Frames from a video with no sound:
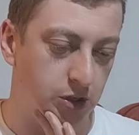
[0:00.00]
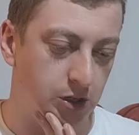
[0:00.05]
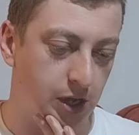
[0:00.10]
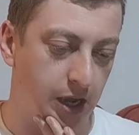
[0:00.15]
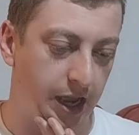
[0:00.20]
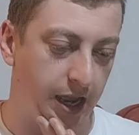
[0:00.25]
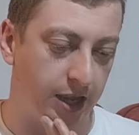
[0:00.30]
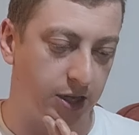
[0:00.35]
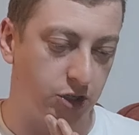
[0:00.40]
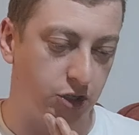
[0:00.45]

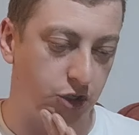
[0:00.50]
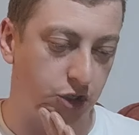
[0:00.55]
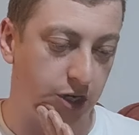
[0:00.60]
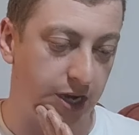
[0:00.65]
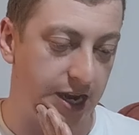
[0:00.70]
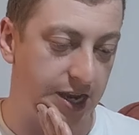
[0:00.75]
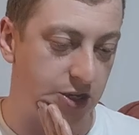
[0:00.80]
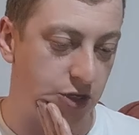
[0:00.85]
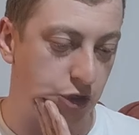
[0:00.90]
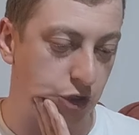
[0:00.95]

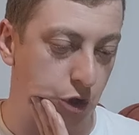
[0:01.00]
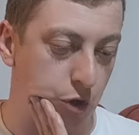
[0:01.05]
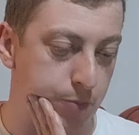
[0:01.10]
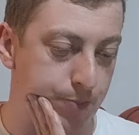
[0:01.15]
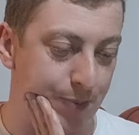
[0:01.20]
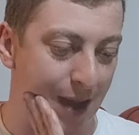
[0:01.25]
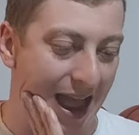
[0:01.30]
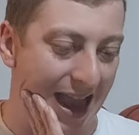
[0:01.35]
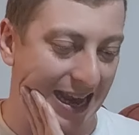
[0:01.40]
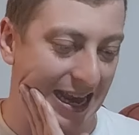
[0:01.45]
to
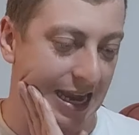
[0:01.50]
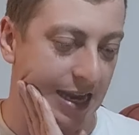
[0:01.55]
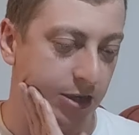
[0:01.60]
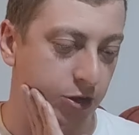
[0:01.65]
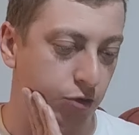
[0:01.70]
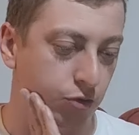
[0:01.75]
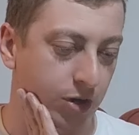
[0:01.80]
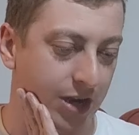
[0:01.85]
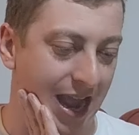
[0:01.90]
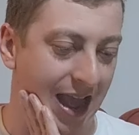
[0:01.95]
back
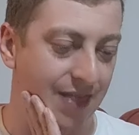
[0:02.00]
injury